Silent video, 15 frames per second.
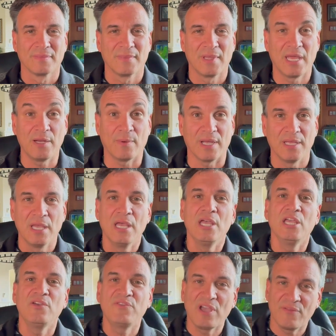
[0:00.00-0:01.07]
Anyway,
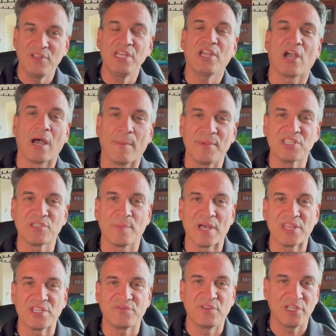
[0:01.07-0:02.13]
if you have any comments about
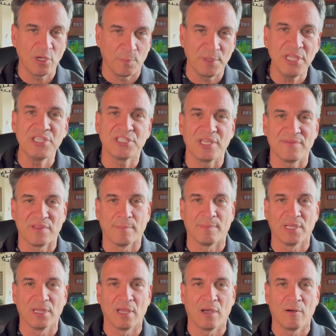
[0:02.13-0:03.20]
this video, please leave them
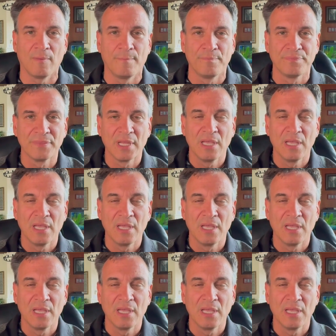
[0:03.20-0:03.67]
below.